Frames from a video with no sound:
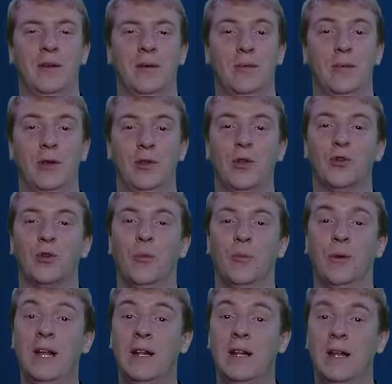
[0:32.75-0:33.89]
but not
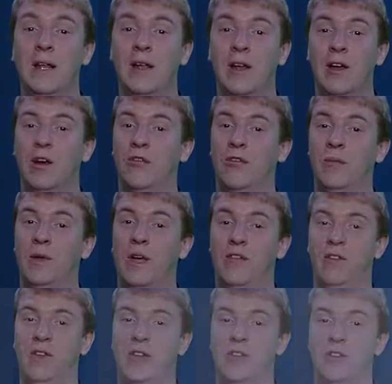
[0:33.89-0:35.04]
completely from the
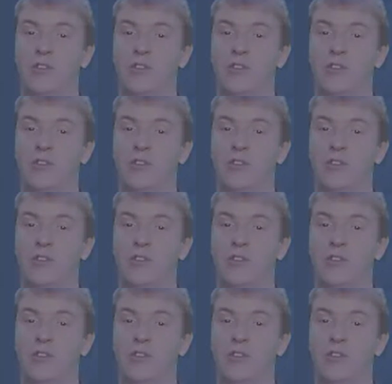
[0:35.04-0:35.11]
aviation